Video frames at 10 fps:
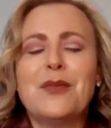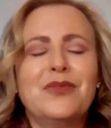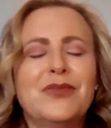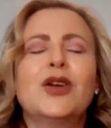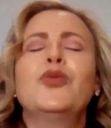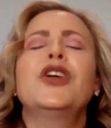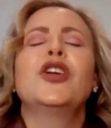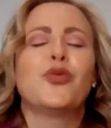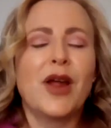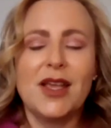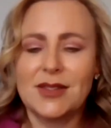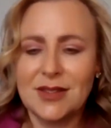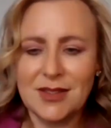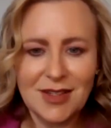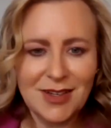in like we're in a
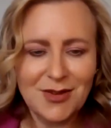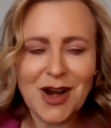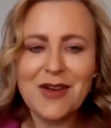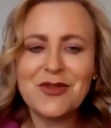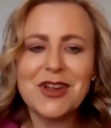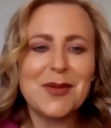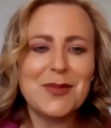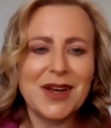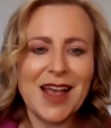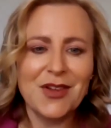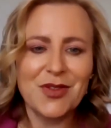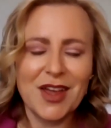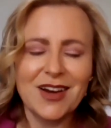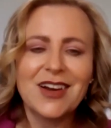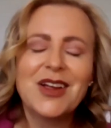race for every company out
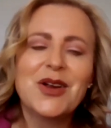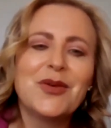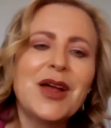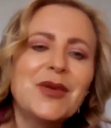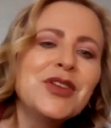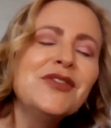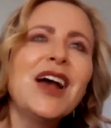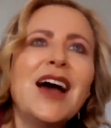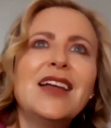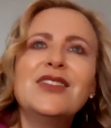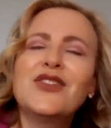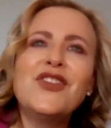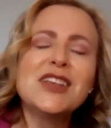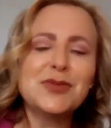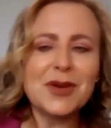there, right? When you've got
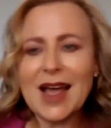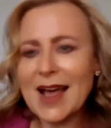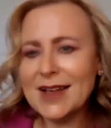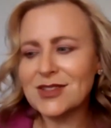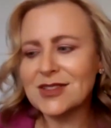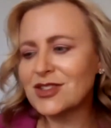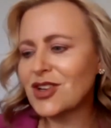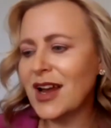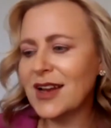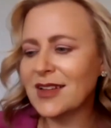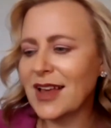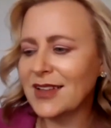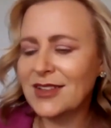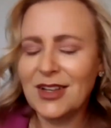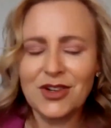the Facebook guys trying
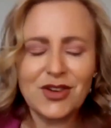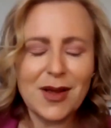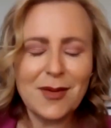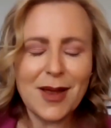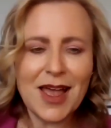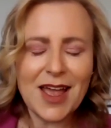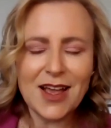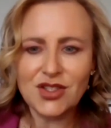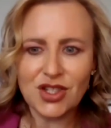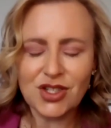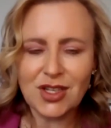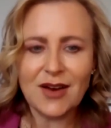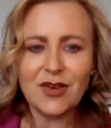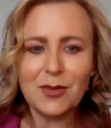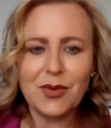to create an AI search
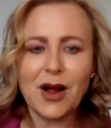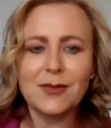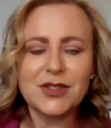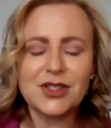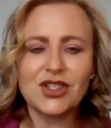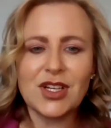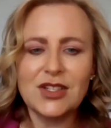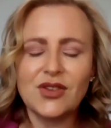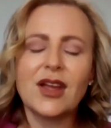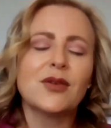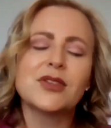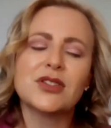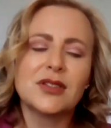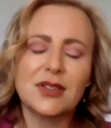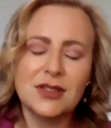and every prompt search I do there,
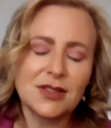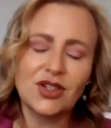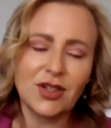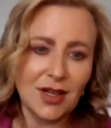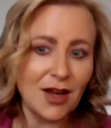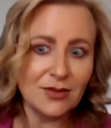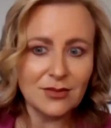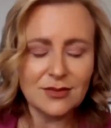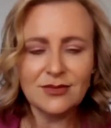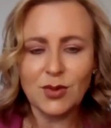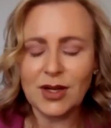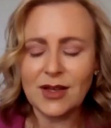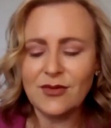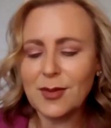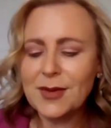which is currently not
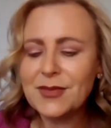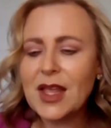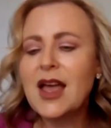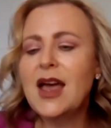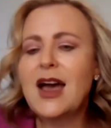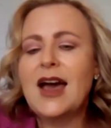working for me.